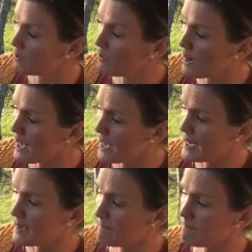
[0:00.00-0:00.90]

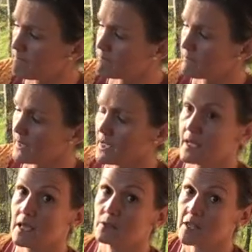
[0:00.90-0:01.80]
away.
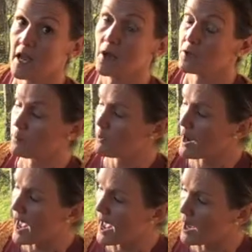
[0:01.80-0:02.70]
He'll tell you
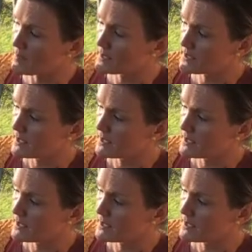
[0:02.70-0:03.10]
perhaps,